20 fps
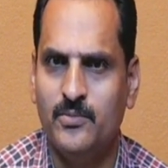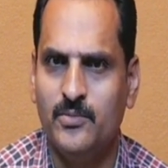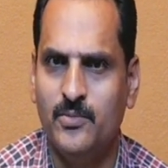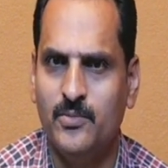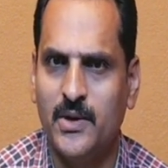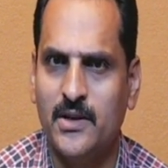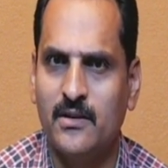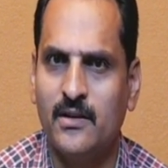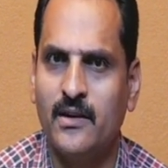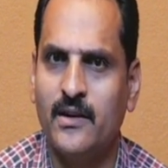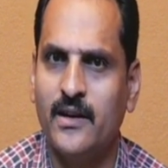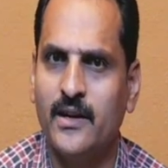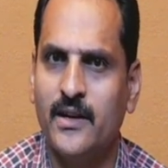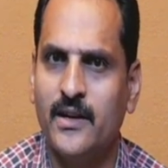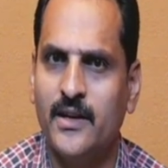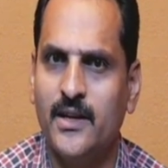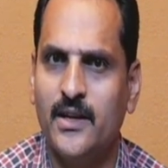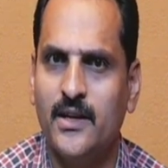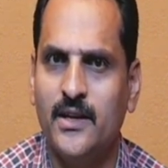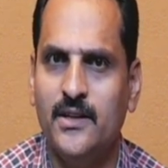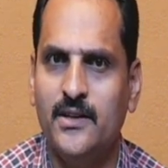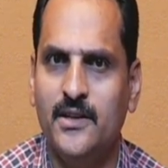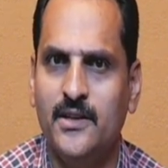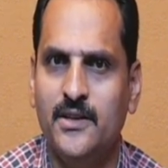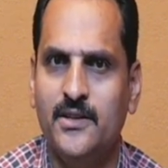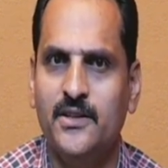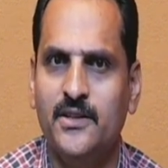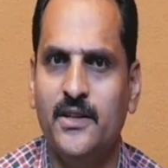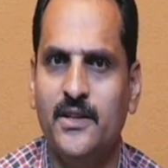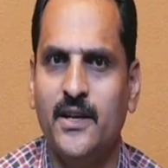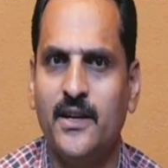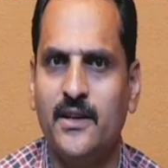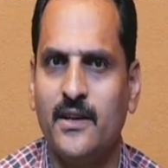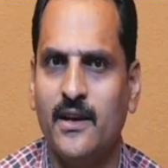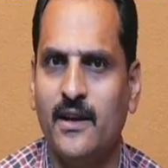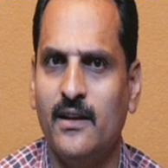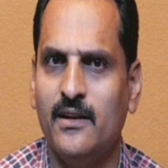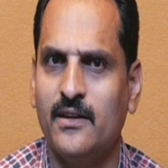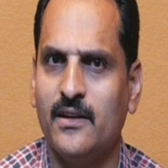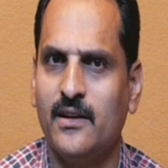particularly in engineering
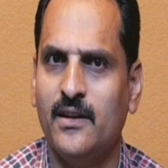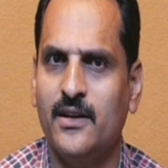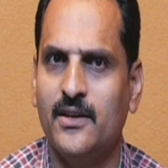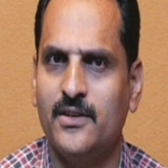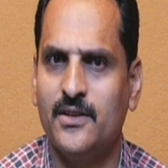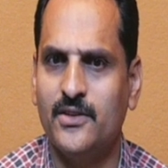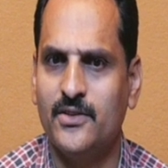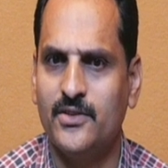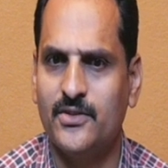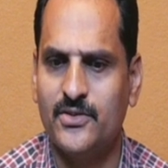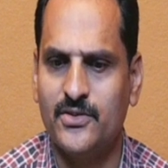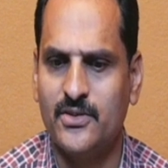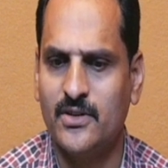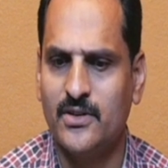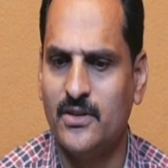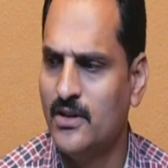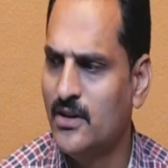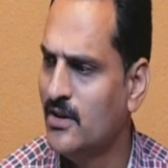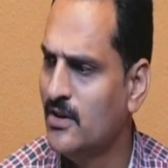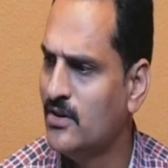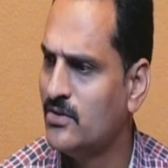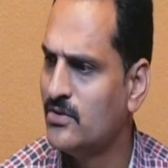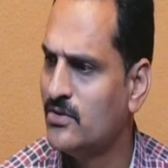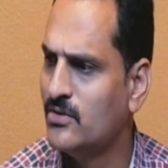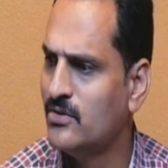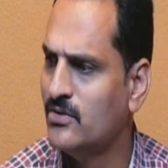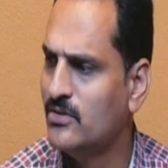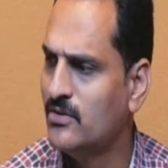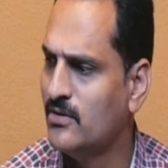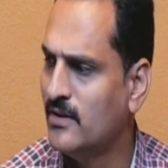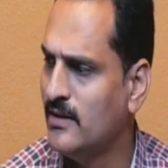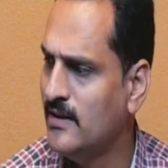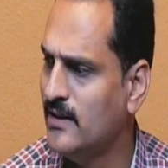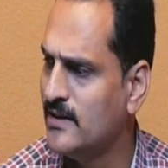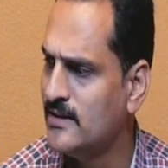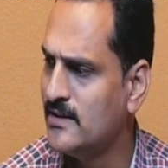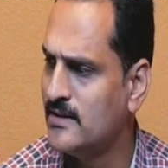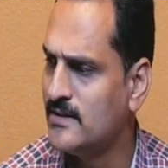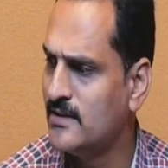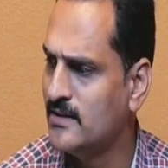calculations. So
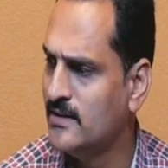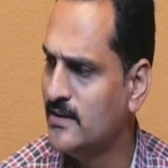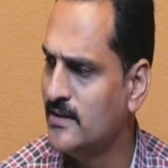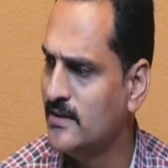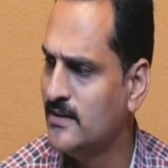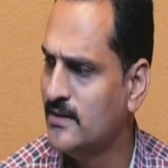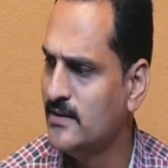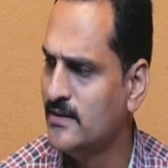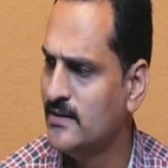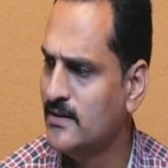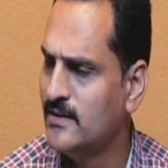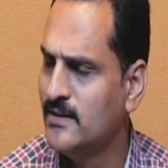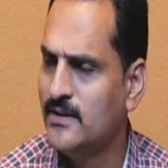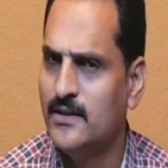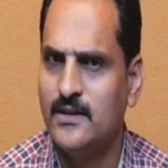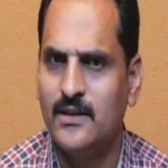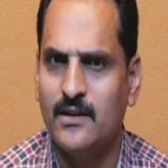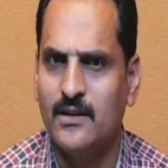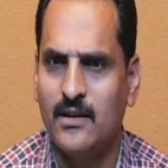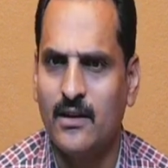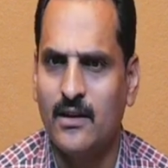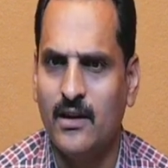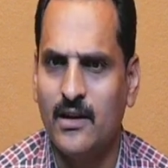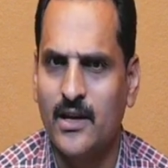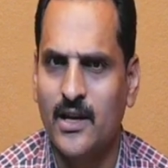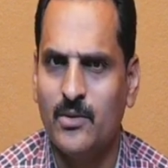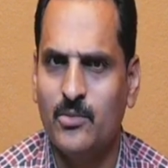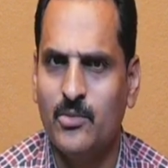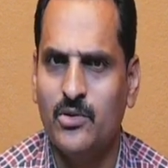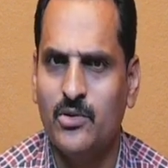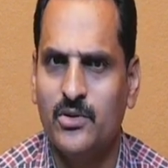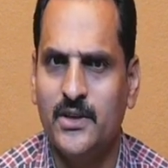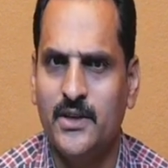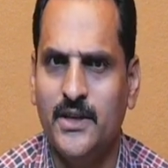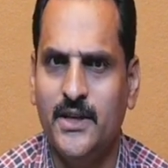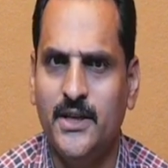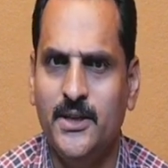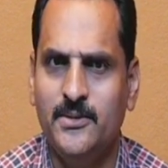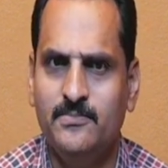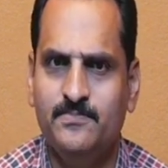let's talk about
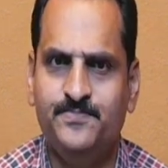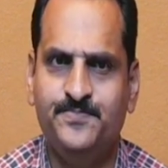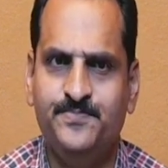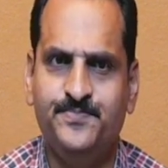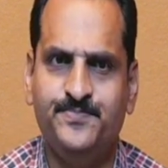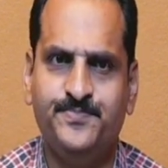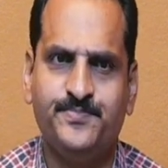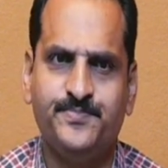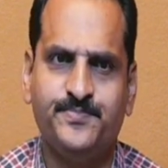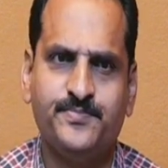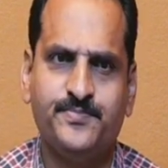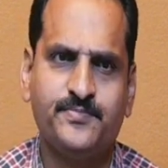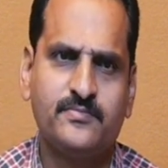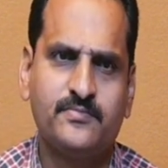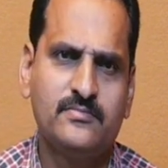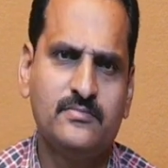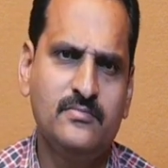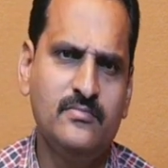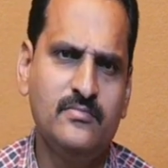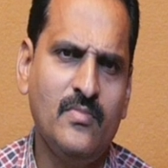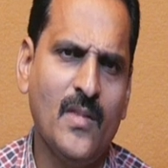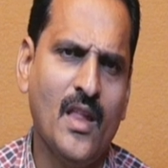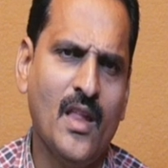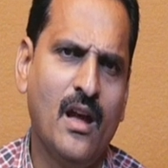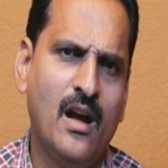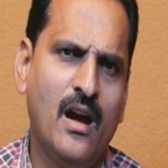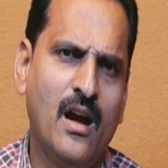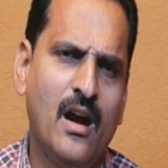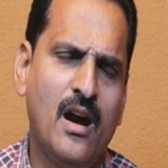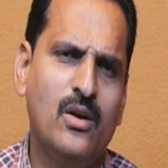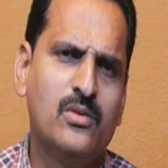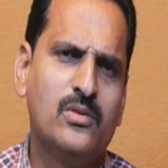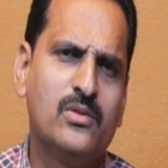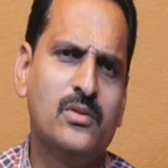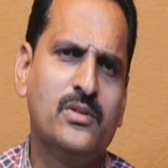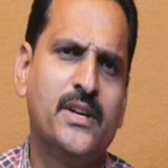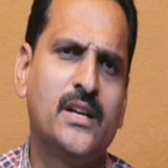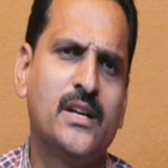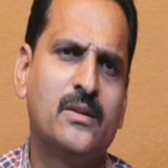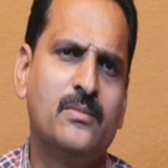the how
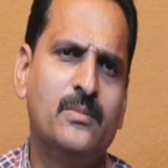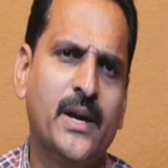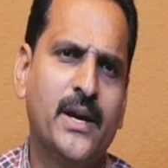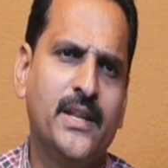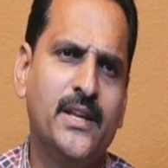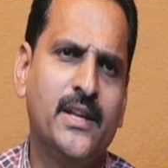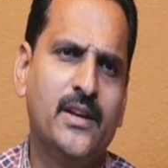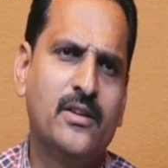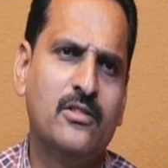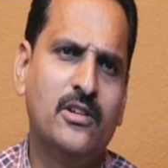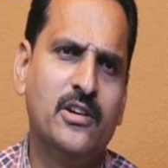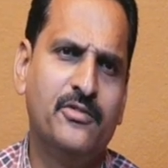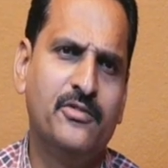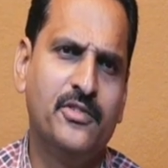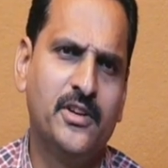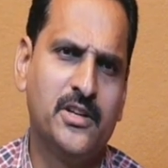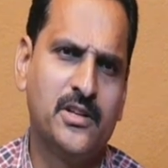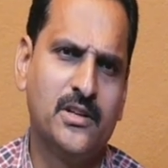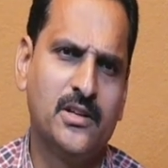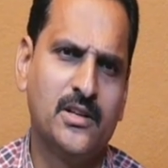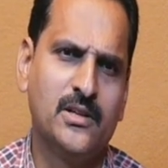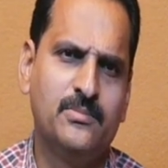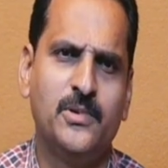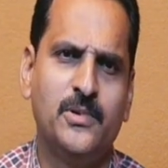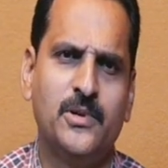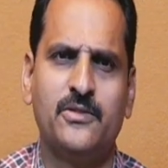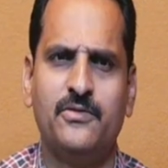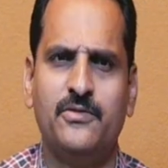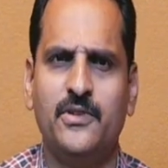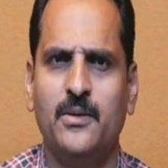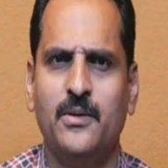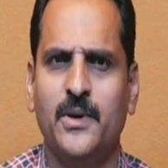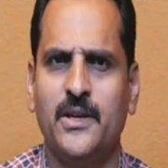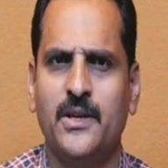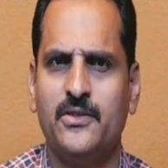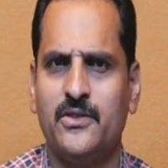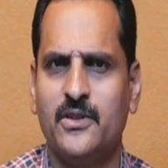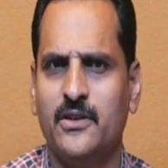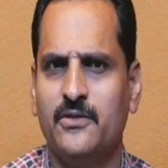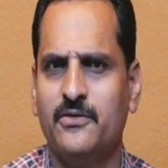to determine the coefficient of
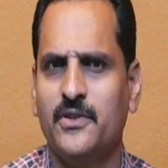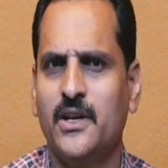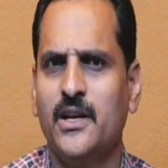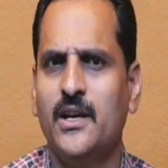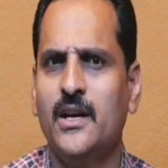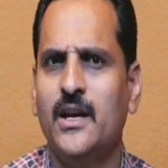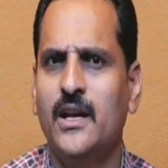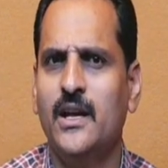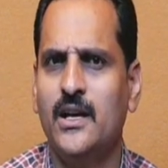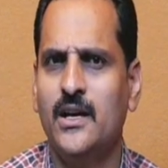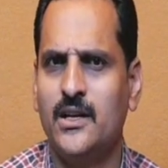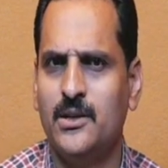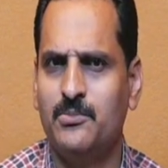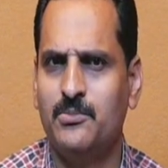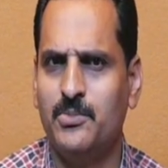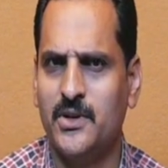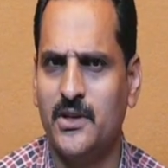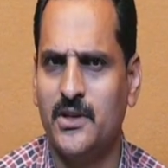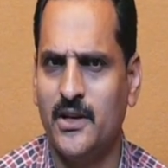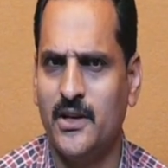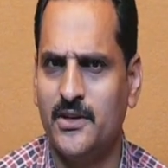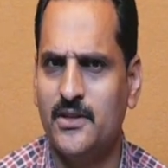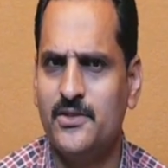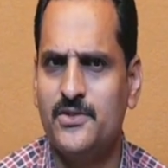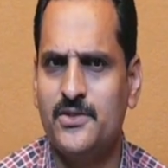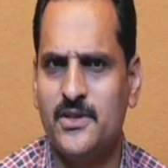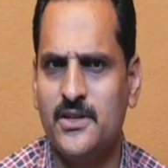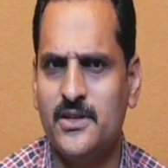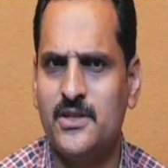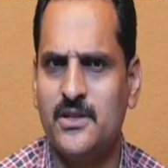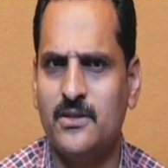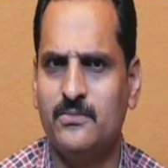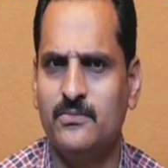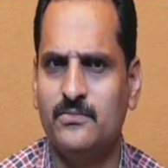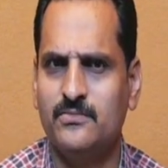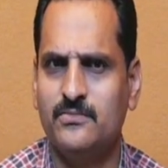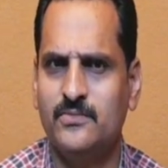performance of a refrigeration system.